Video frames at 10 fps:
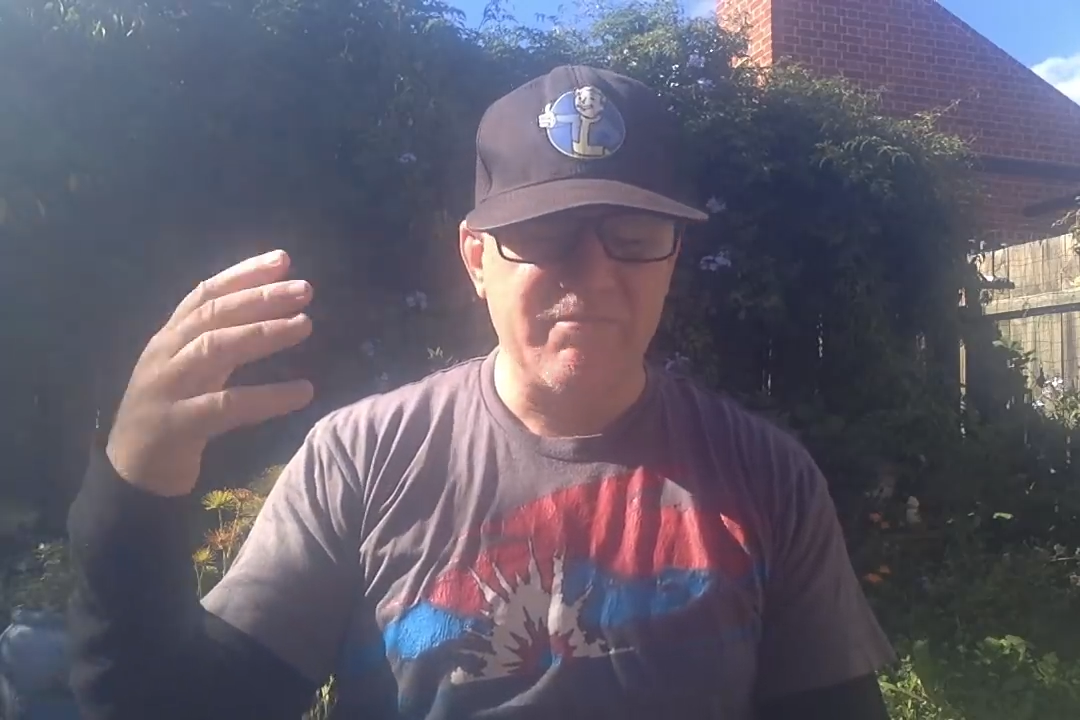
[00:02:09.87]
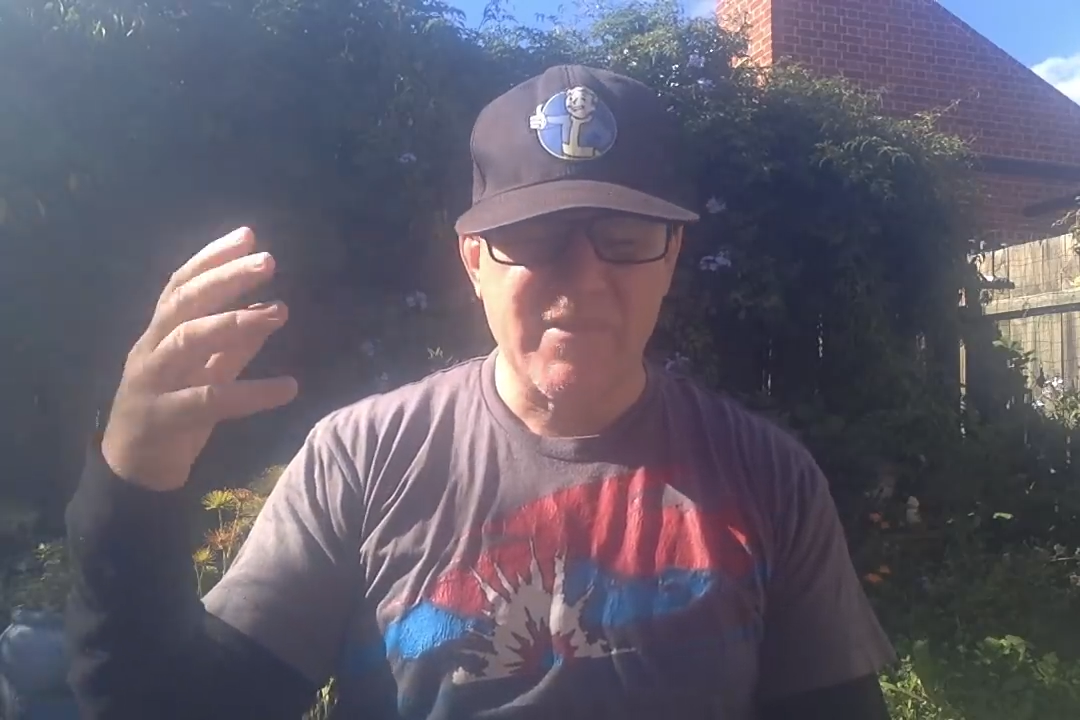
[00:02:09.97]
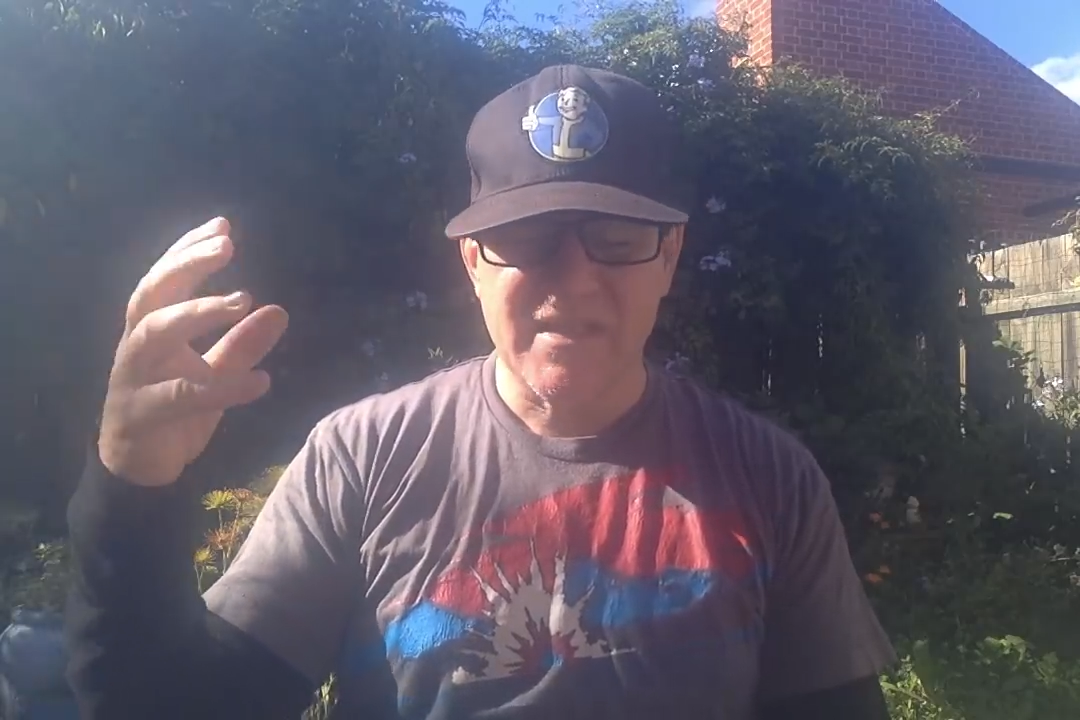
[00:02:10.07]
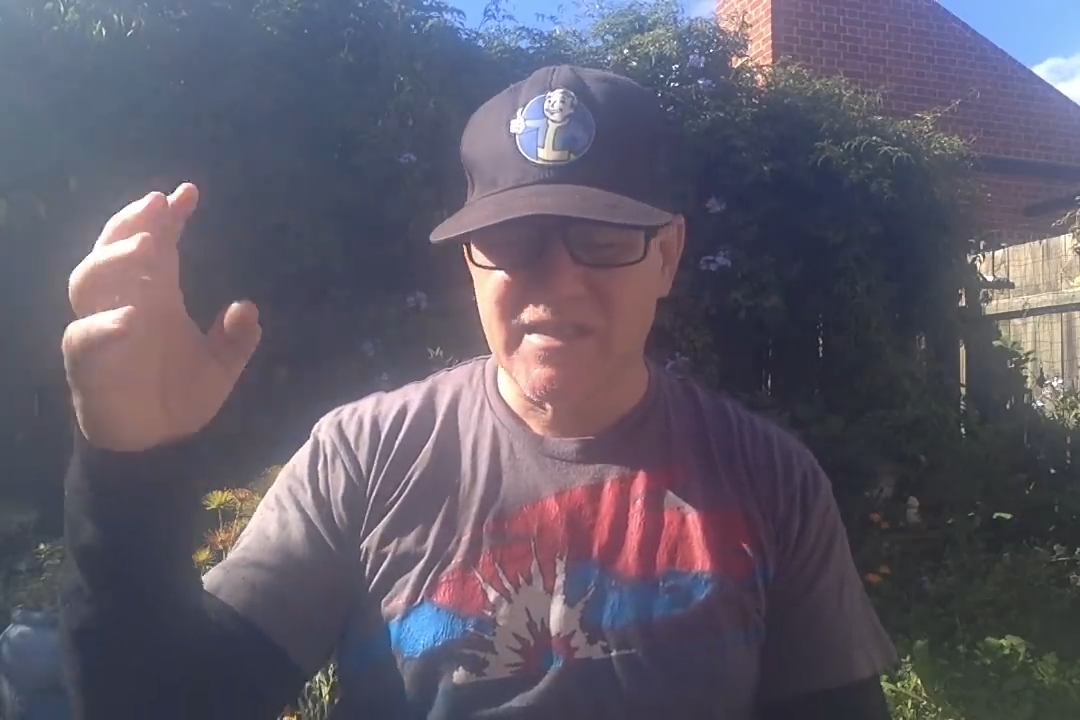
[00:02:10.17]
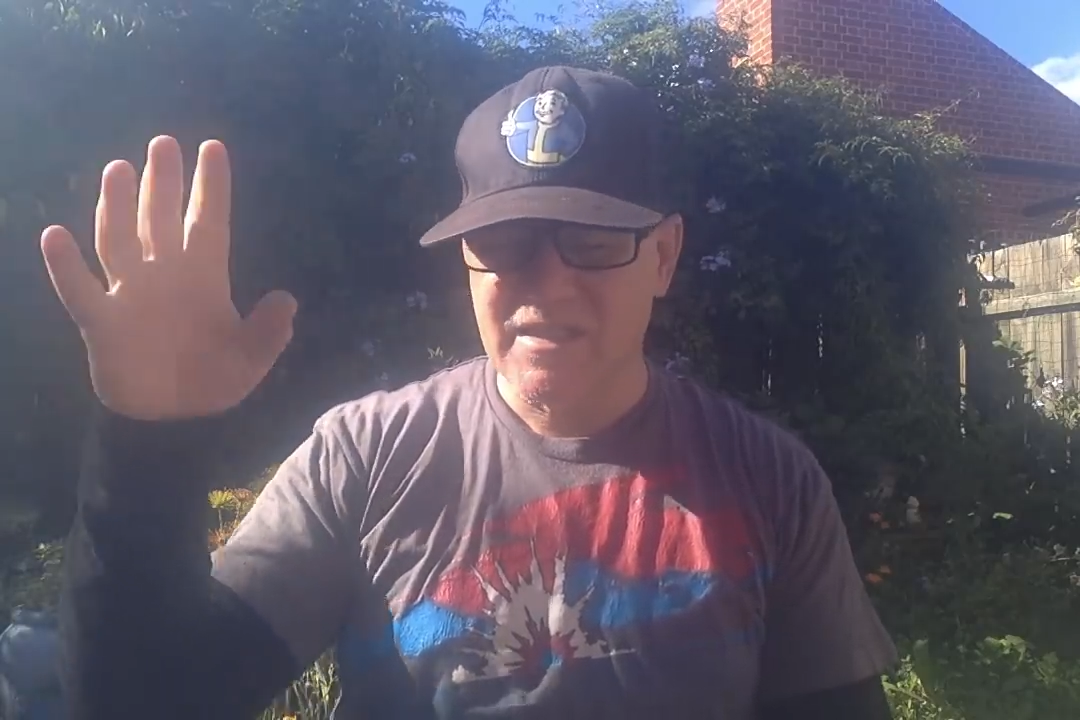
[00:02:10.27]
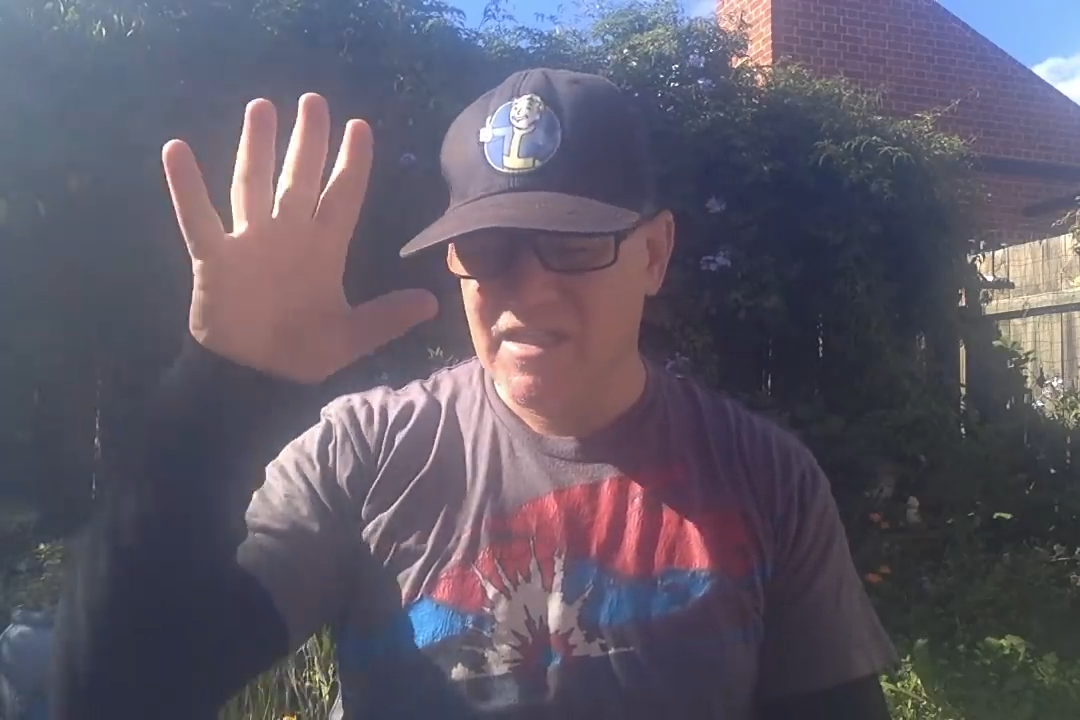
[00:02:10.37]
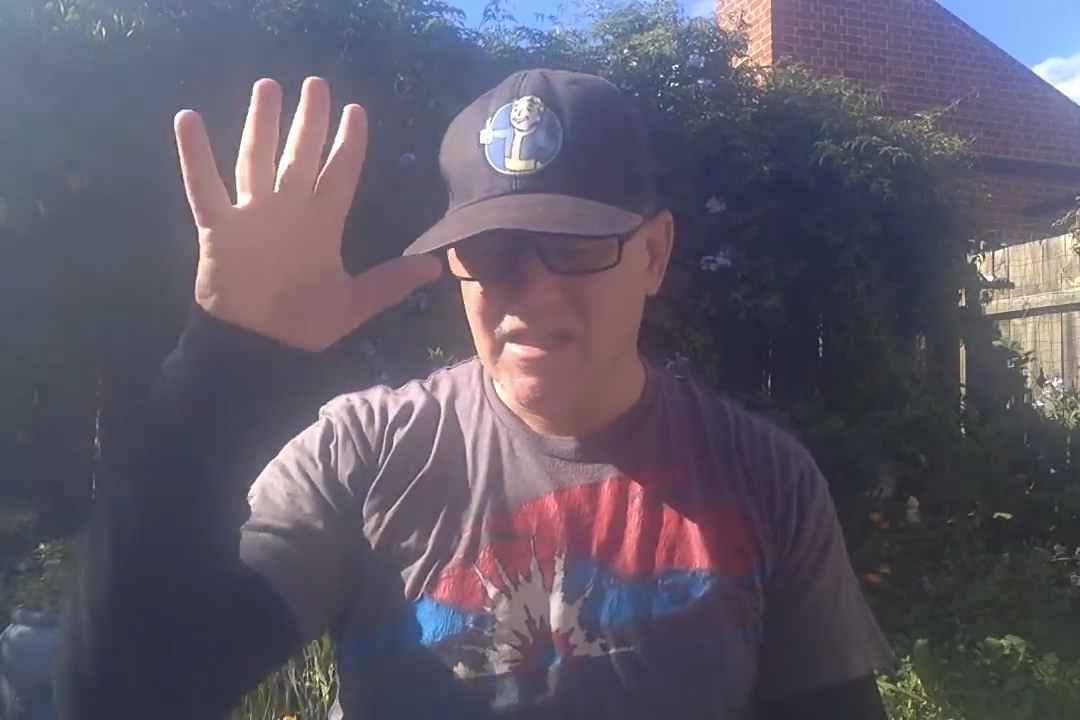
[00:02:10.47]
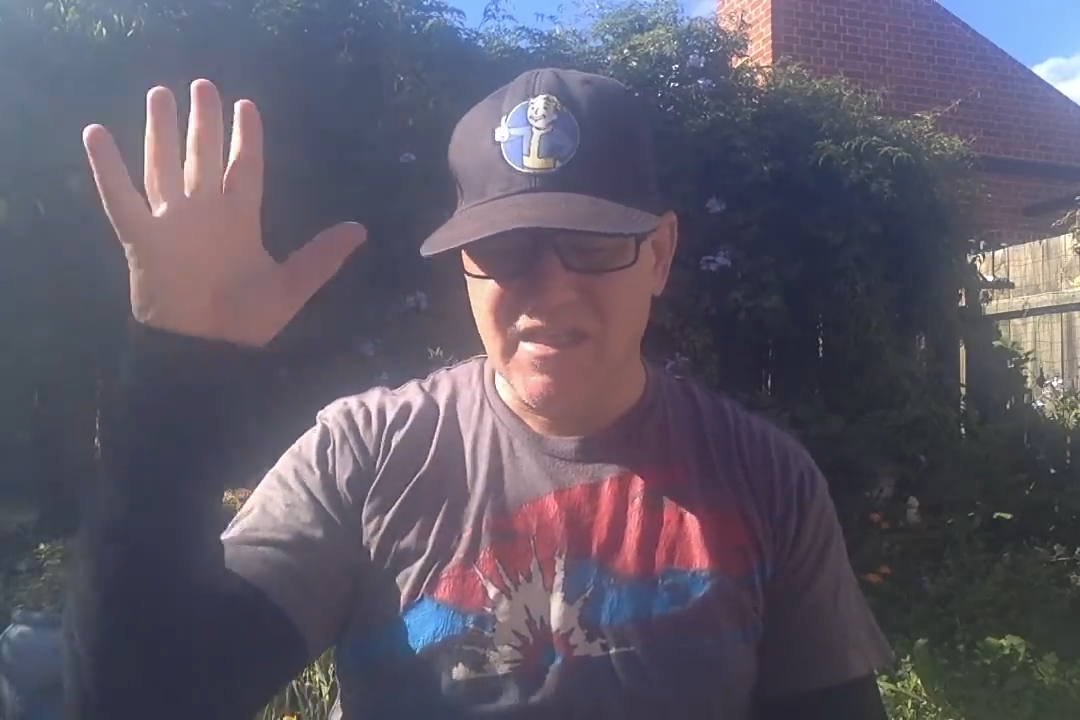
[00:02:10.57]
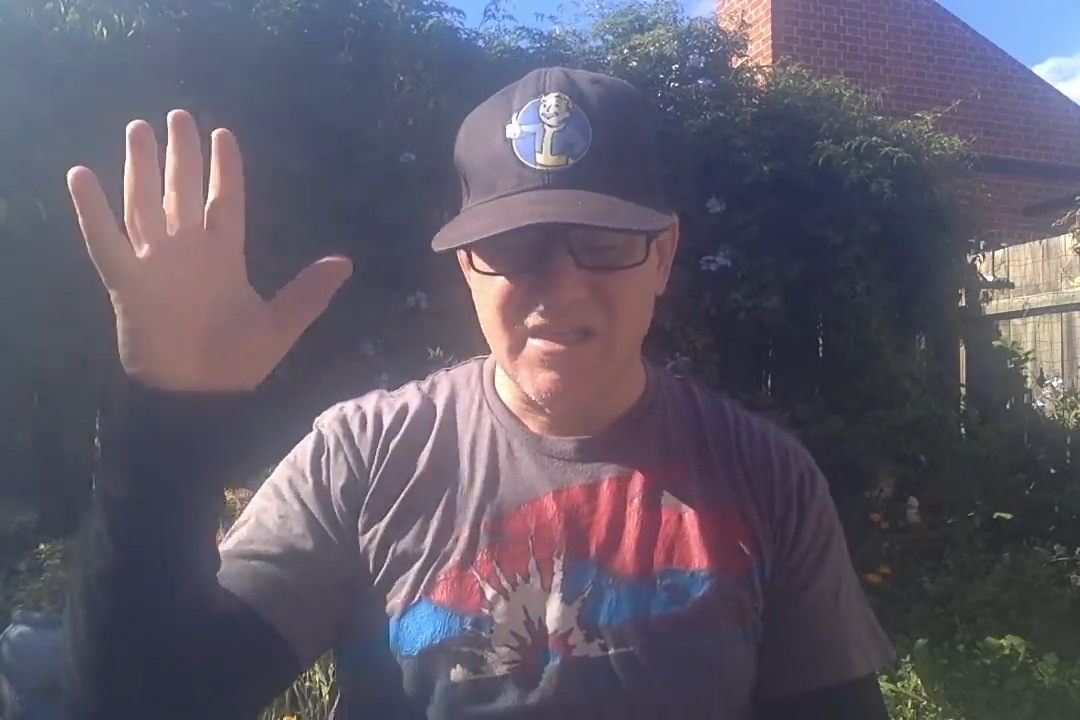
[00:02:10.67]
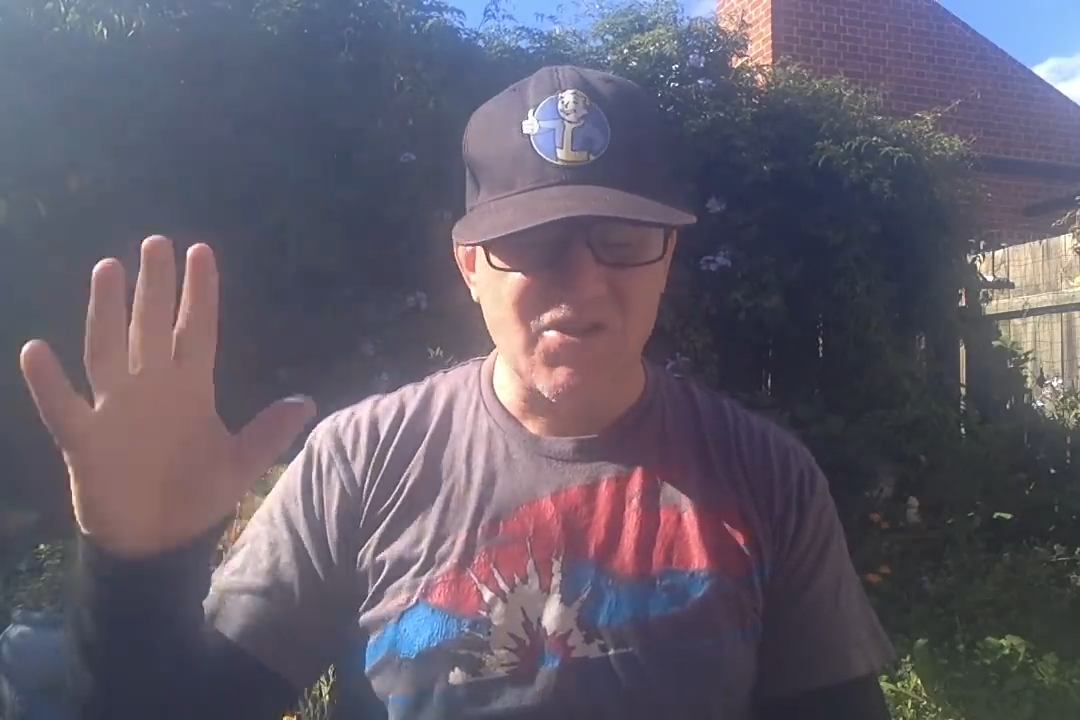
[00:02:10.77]

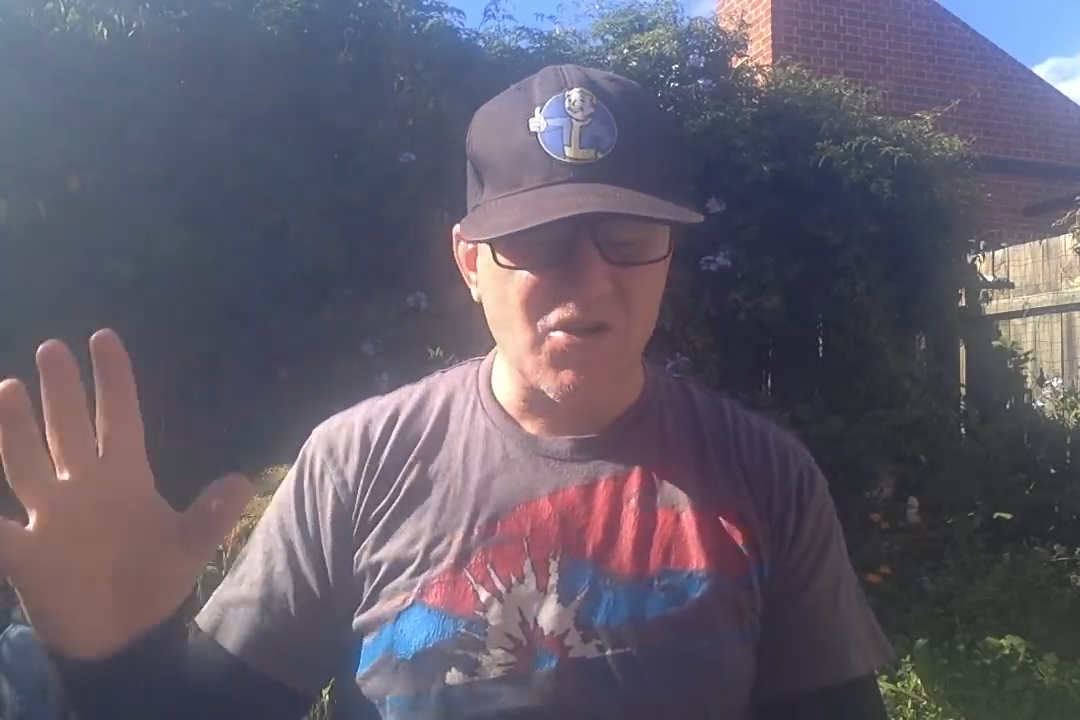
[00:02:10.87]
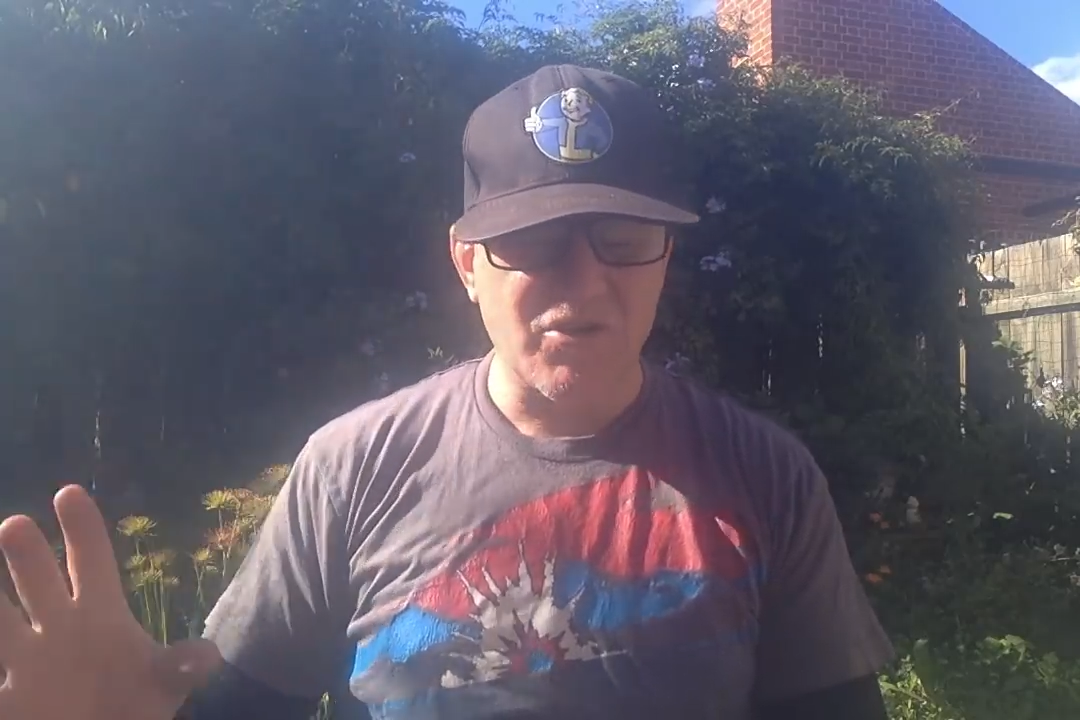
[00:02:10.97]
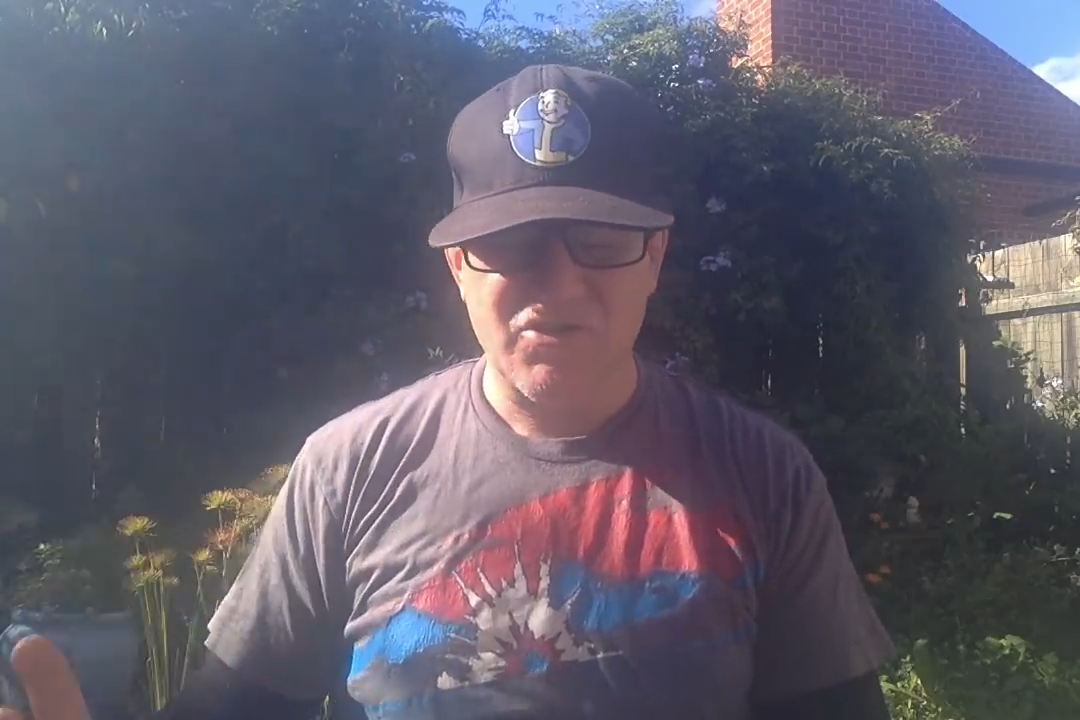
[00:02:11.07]
misty, dark